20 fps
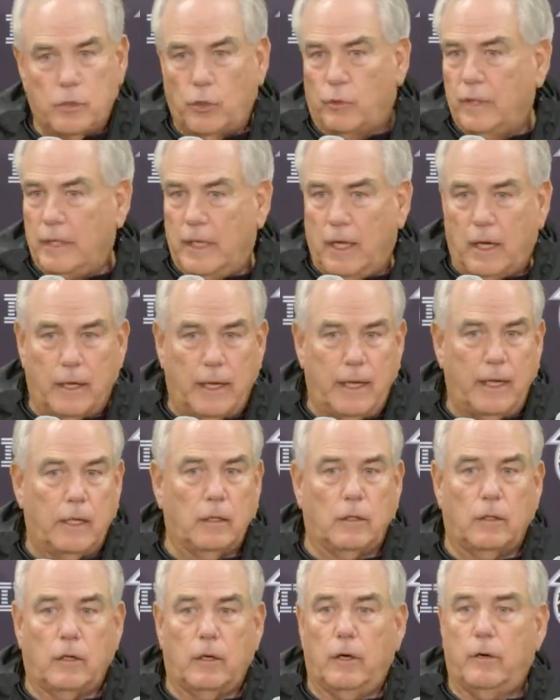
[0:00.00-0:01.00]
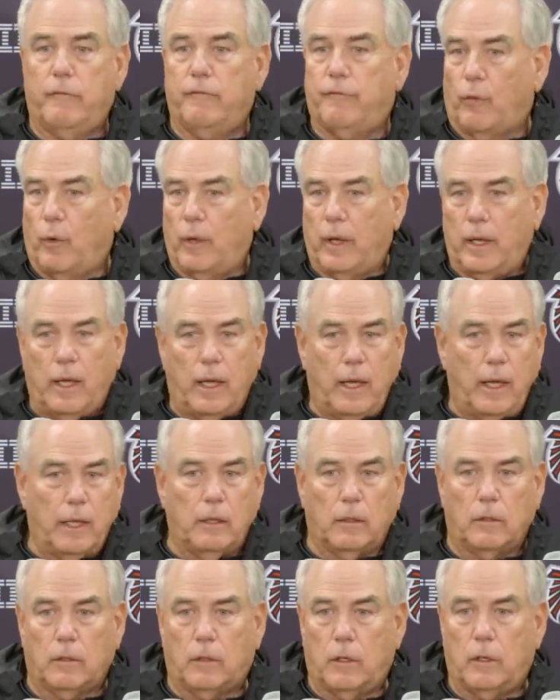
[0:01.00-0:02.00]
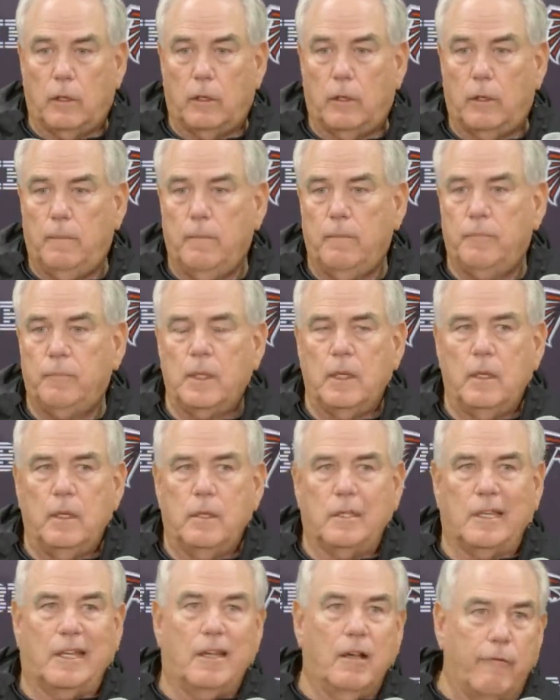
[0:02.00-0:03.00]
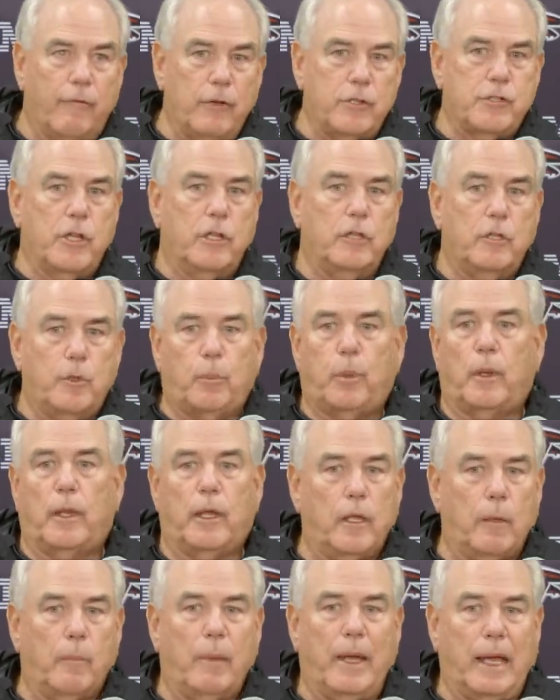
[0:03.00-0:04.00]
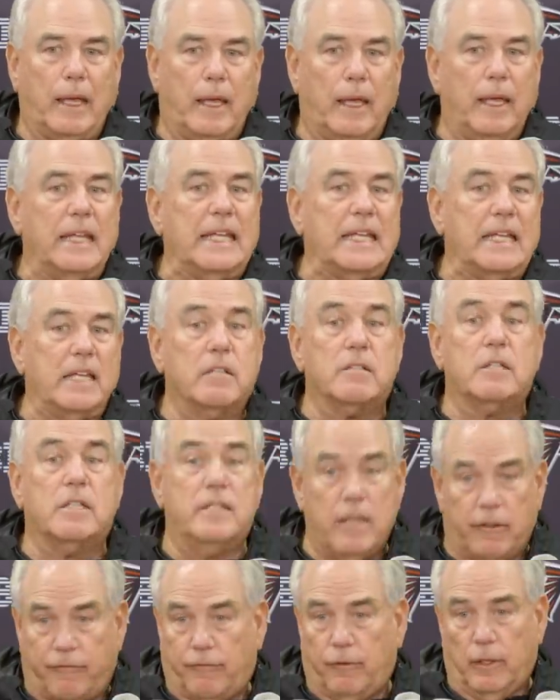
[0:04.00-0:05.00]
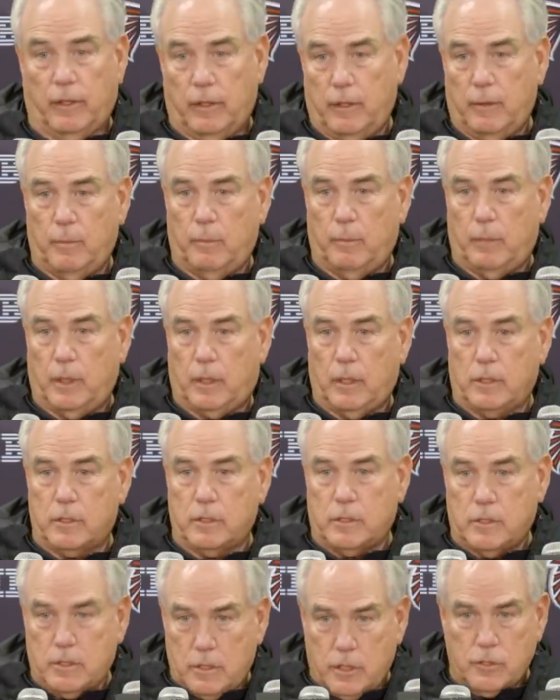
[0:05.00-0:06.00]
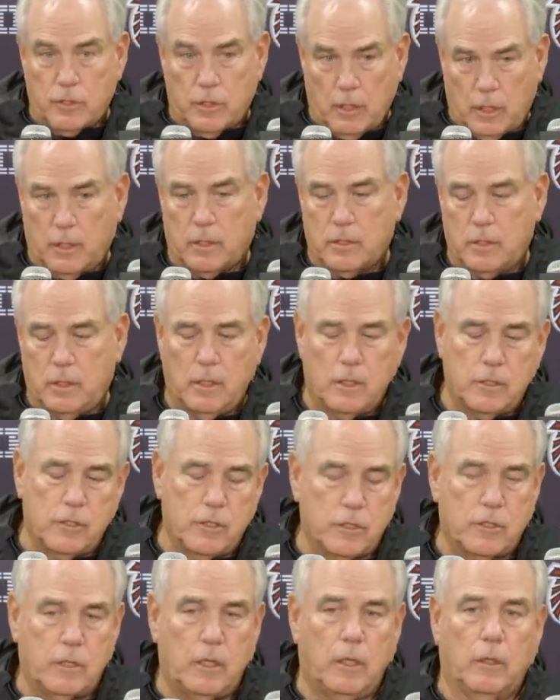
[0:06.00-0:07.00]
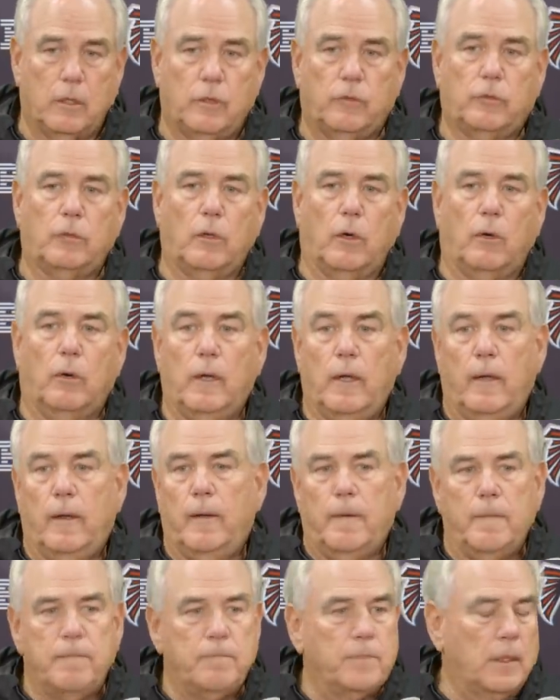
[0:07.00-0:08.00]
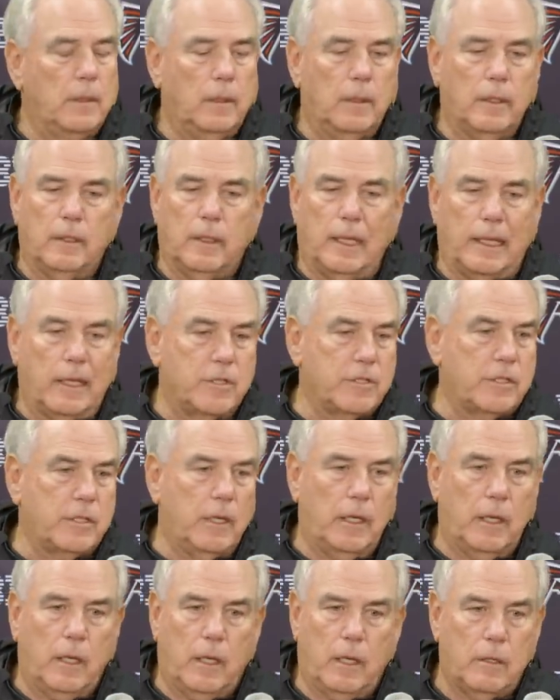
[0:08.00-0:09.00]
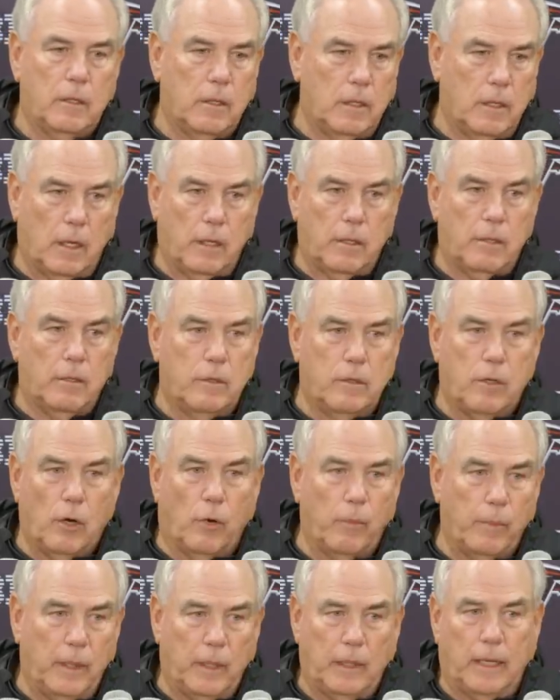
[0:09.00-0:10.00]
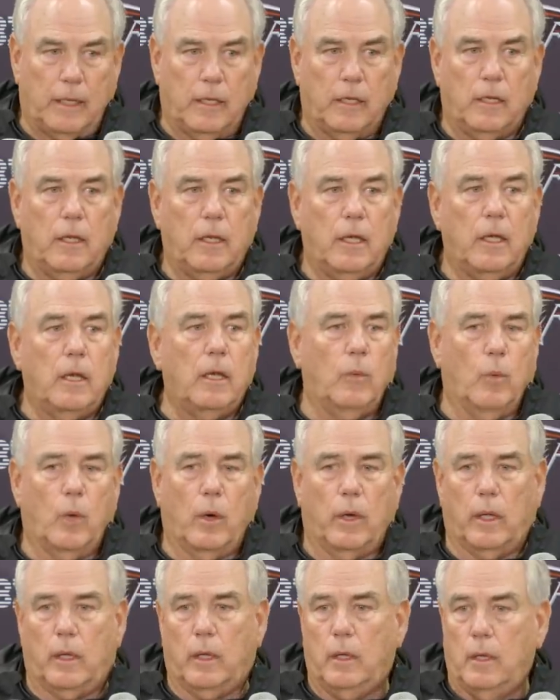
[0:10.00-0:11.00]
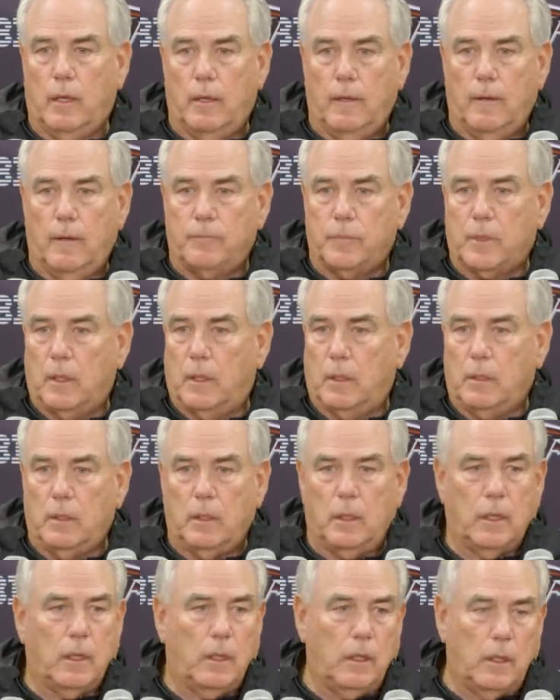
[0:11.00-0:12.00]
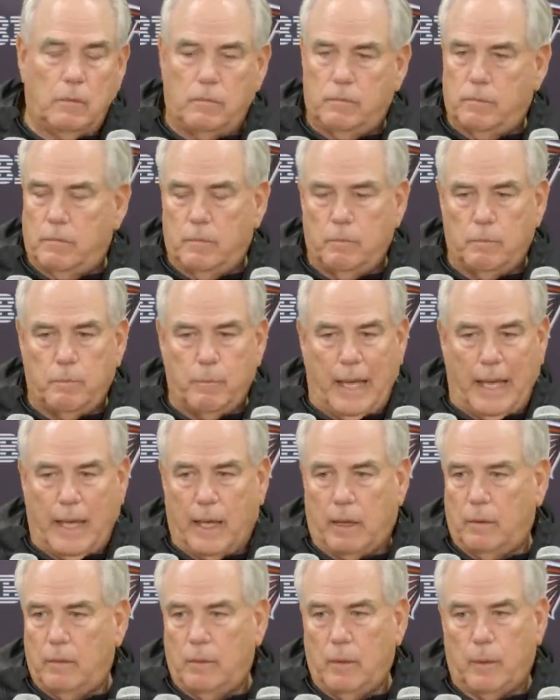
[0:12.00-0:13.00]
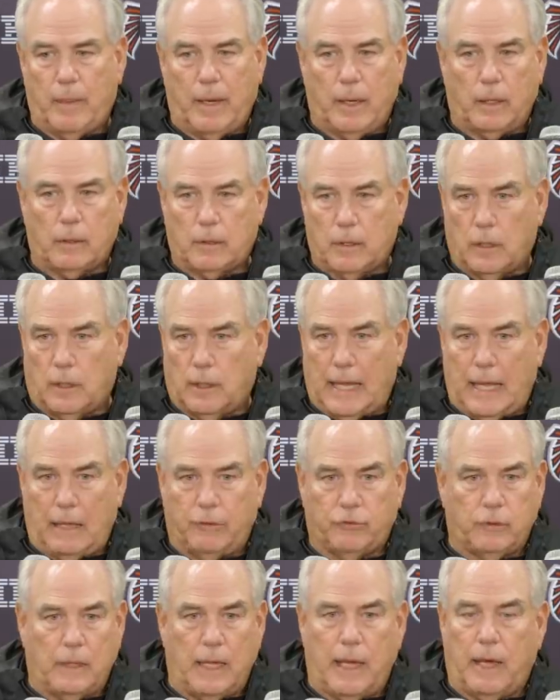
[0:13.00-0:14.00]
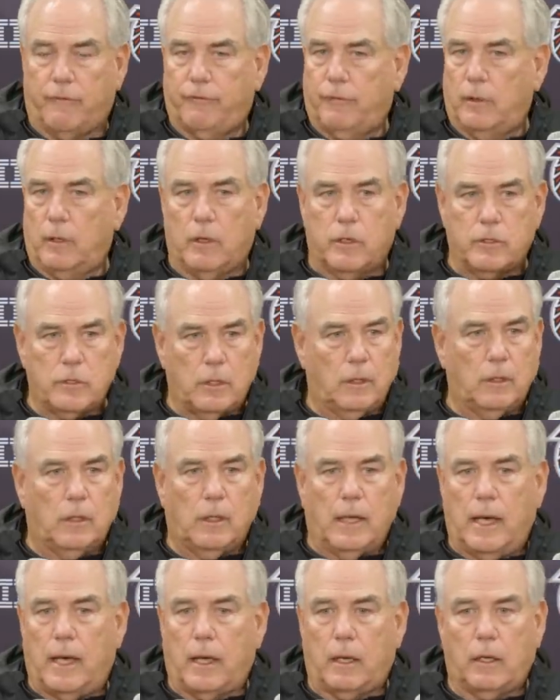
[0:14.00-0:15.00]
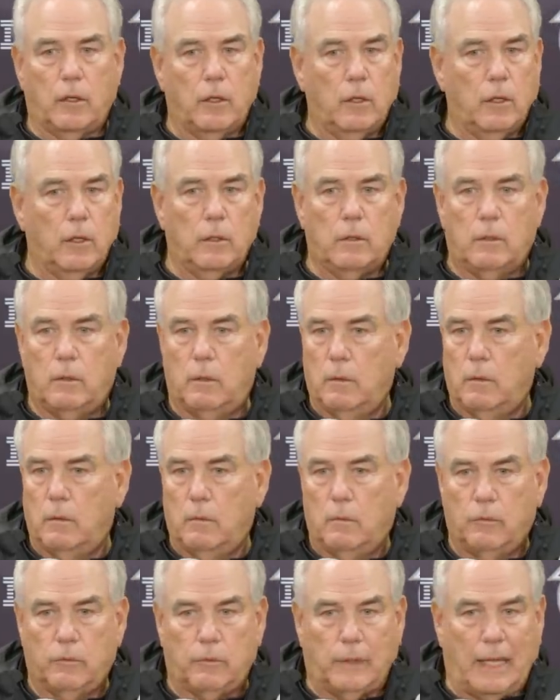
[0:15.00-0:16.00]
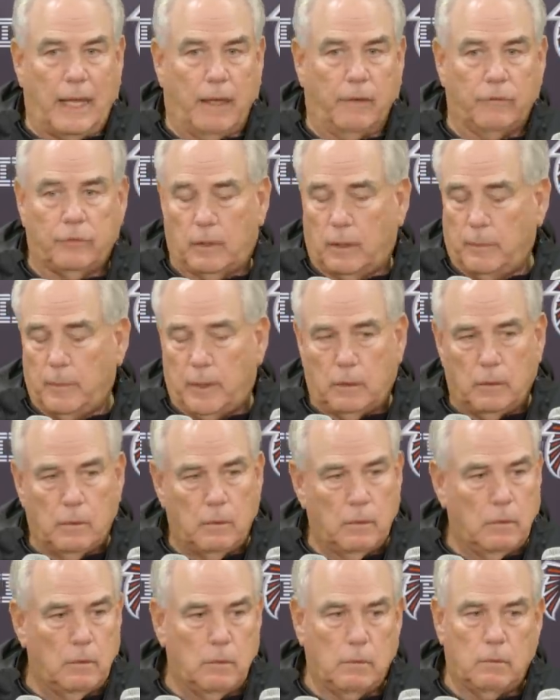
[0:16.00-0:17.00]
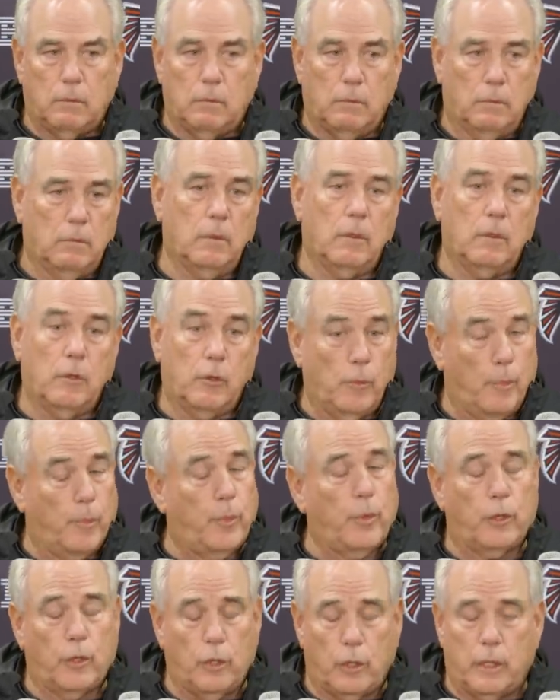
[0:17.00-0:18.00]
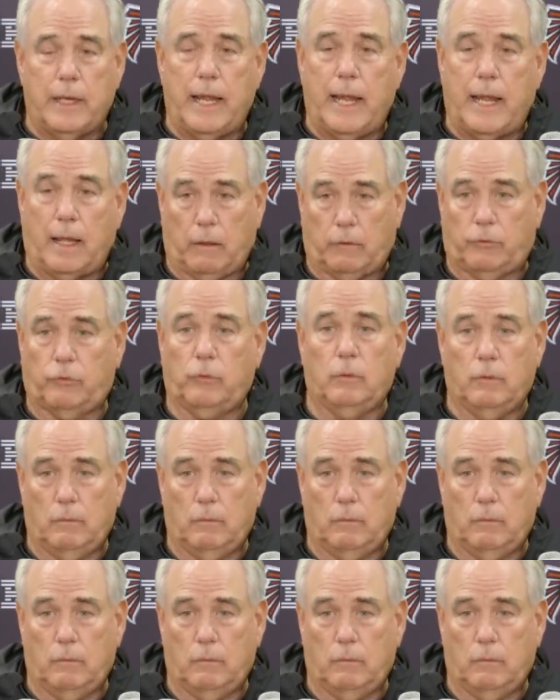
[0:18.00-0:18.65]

So Deion had to learn, Foye had to learn. The coverage that you play in the back end is different because it's just it's it just is. So, uh, like I say, I, I don't mean that in any way, uh, any bad about the last staff. There is a lot of good staffs. I mean, they're doing pretty good at Dallas,